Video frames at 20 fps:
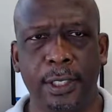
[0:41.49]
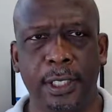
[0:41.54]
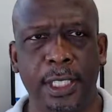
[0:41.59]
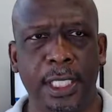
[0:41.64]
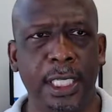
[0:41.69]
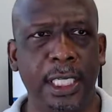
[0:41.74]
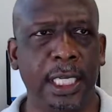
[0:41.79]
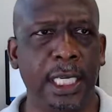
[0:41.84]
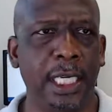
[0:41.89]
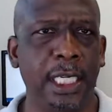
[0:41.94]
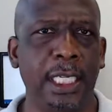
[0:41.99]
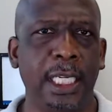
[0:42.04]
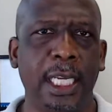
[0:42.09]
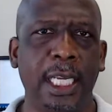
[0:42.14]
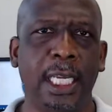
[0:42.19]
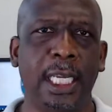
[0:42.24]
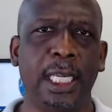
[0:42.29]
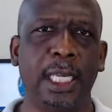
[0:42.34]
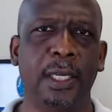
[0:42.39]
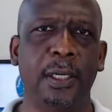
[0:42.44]

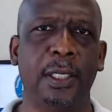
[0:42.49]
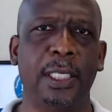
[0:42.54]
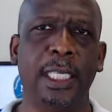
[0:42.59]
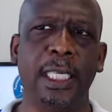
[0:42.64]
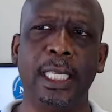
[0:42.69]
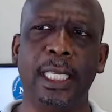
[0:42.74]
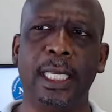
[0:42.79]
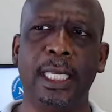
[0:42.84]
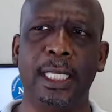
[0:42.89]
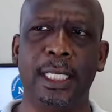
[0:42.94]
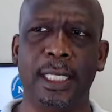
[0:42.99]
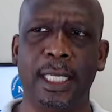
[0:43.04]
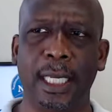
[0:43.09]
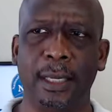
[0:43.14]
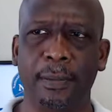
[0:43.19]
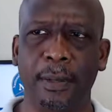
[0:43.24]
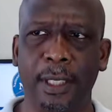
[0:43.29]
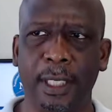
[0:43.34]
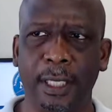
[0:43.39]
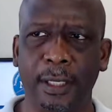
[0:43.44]
Thales, I
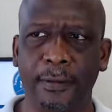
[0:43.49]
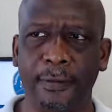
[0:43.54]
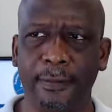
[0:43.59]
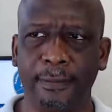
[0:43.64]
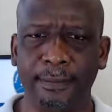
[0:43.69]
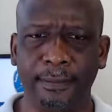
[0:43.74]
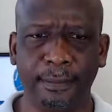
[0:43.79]
believe.